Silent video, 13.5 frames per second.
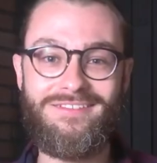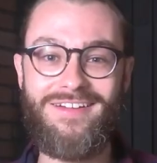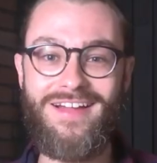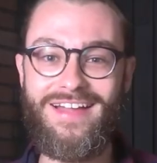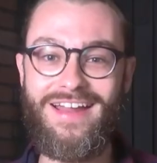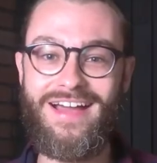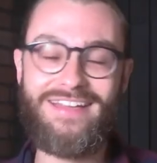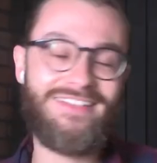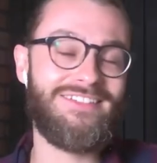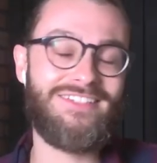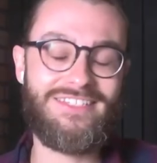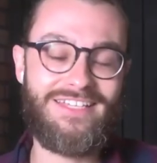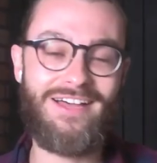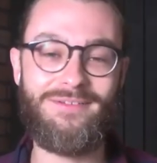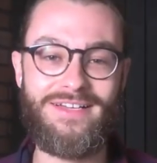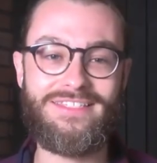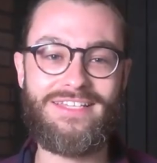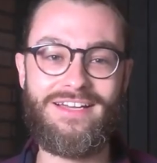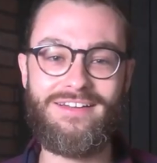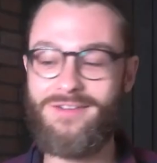right i can just tell
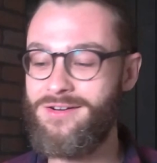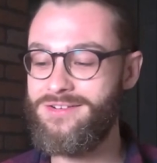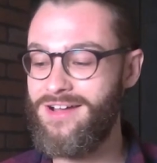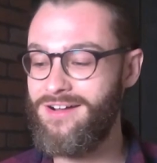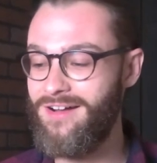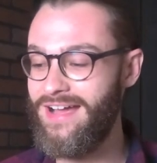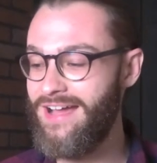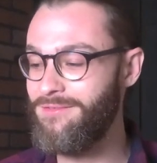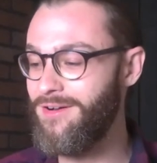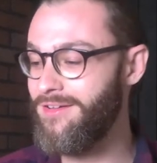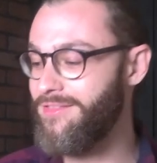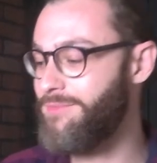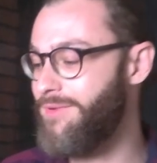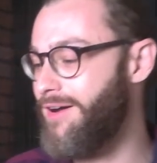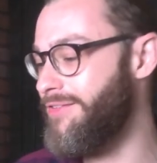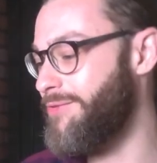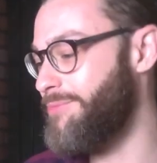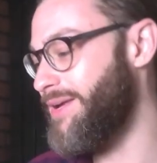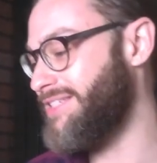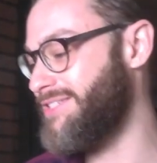myself oh no i have all the all the
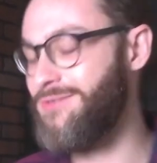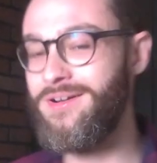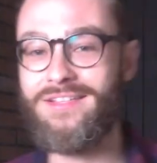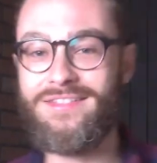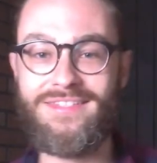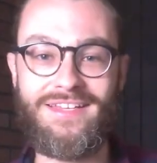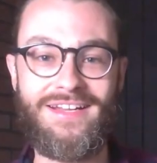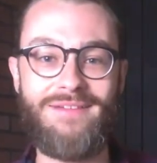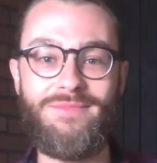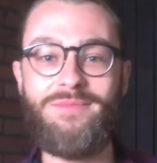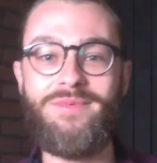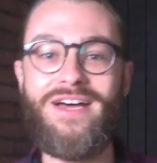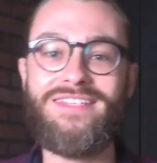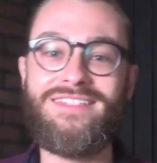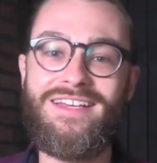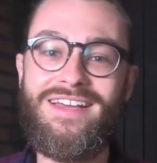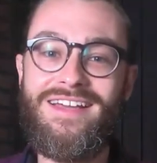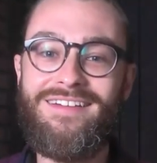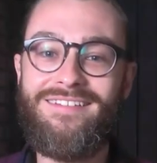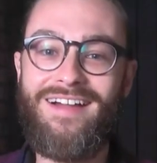best strengths and i'm the best
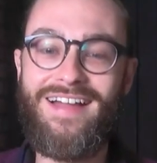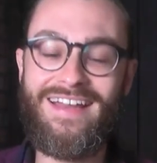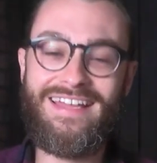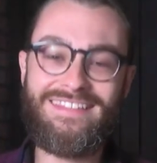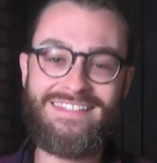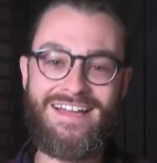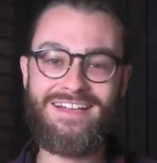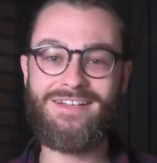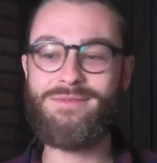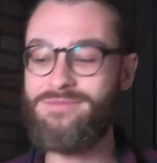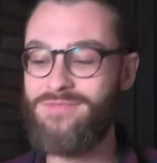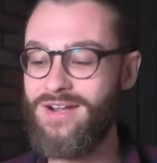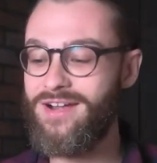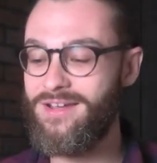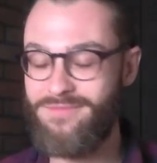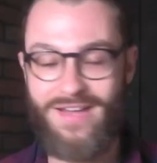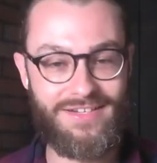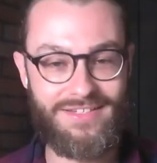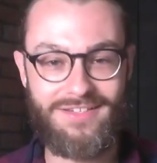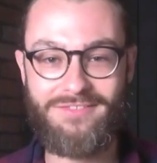right it's not going to be very
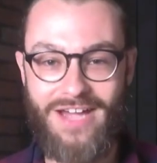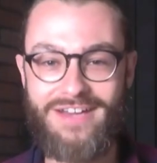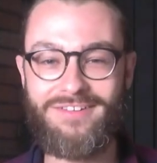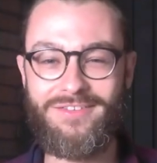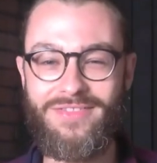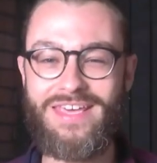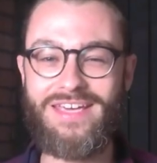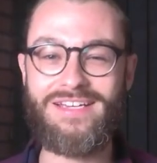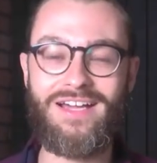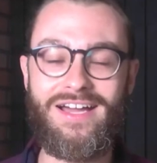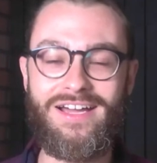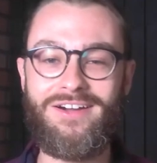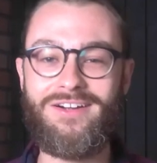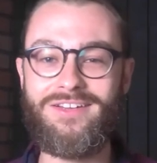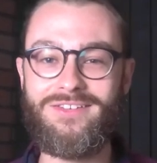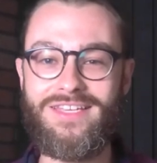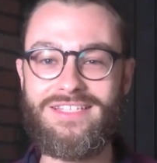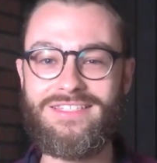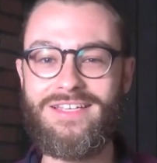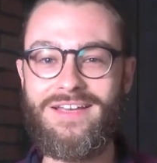effective i don't think i argue
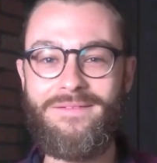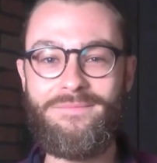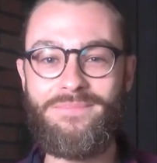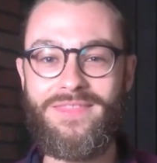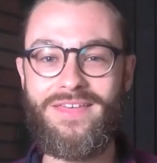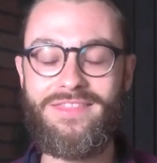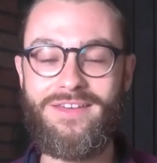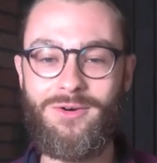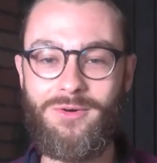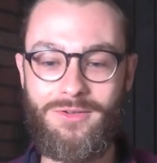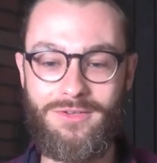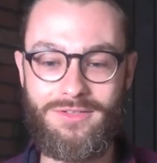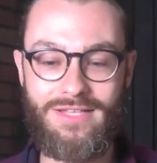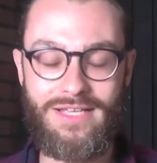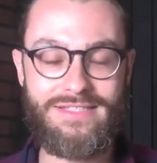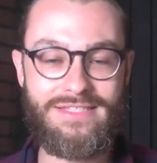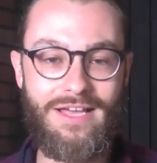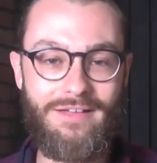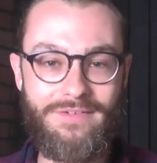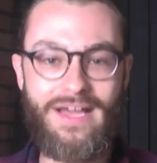this that the whole like
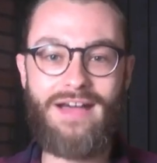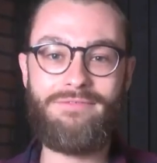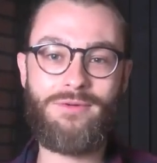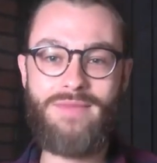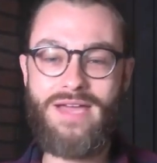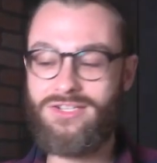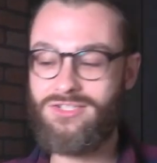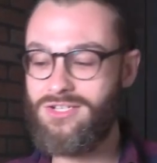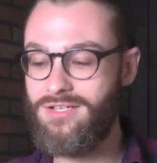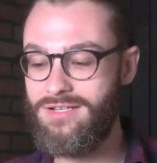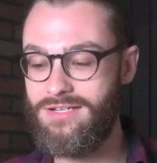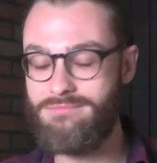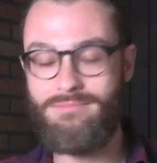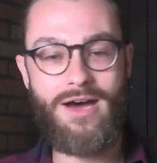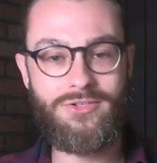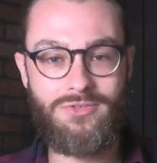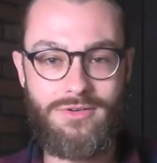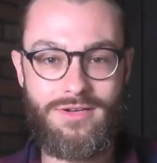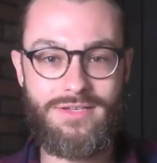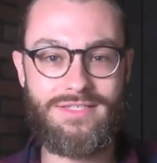self affirmation and
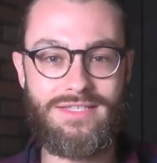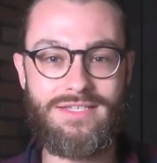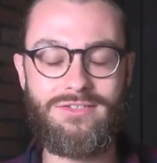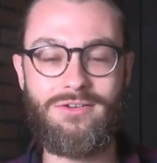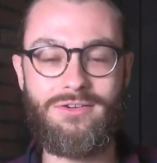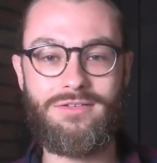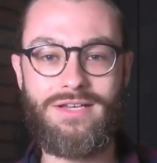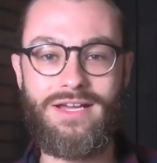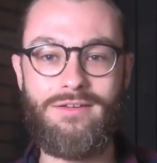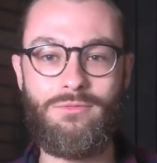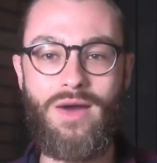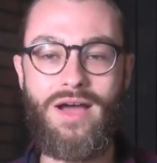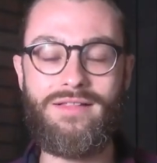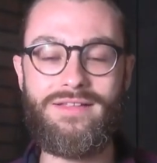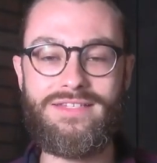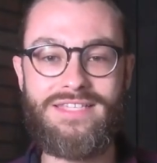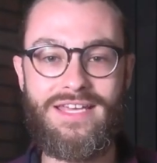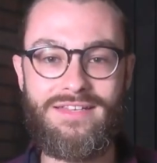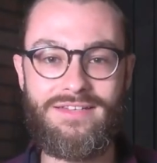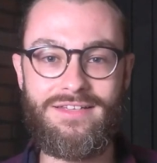mantras these are kind of well
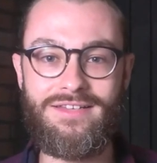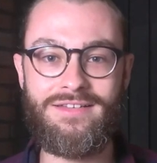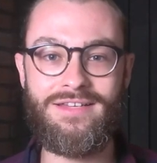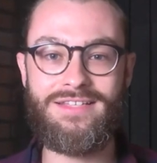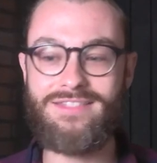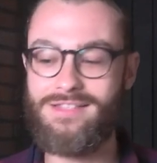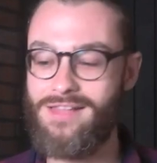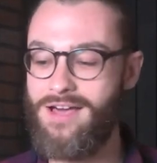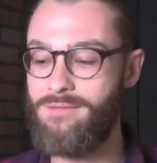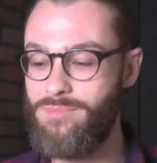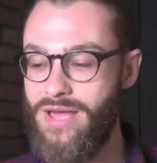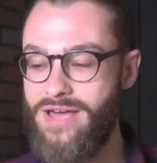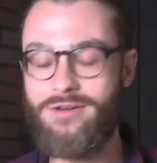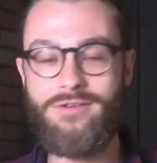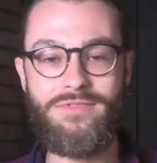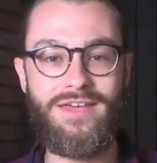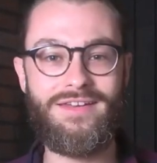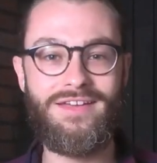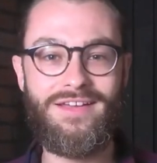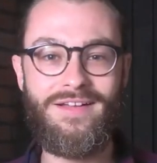intended it's a lot better
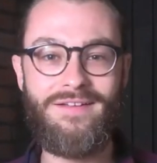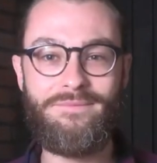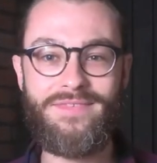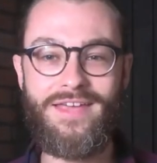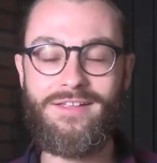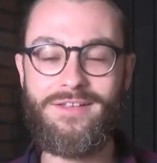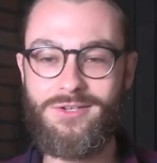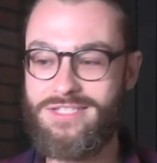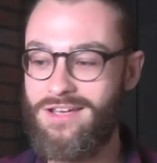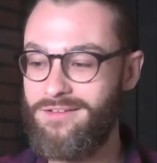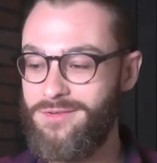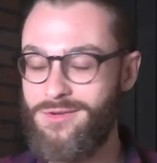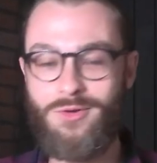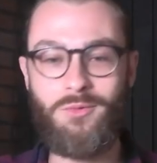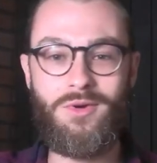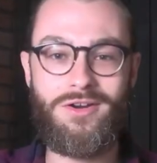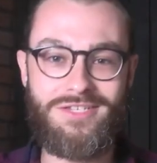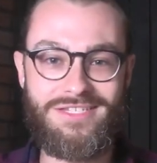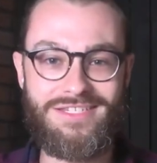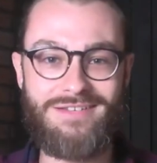than telling yourself you're the
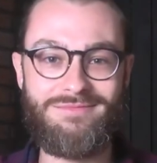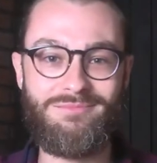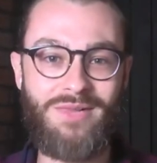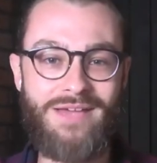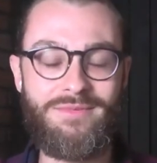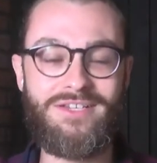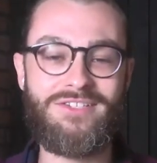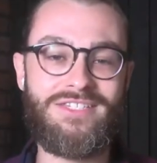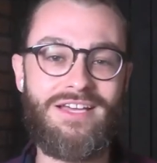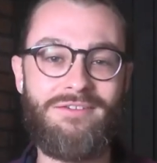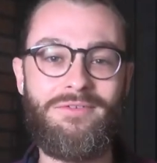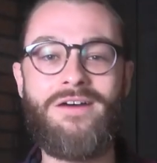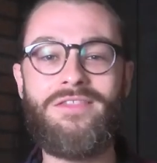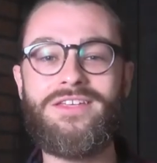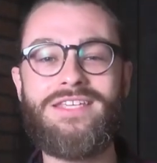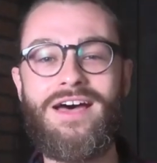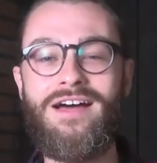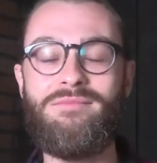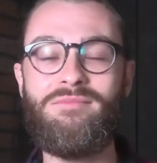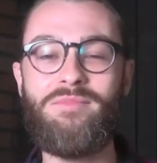worst and blaming yourself all the
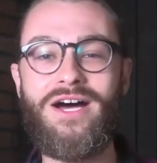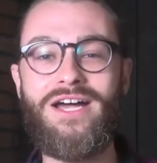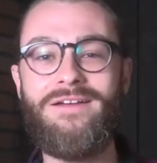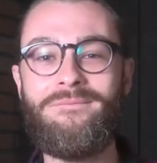time but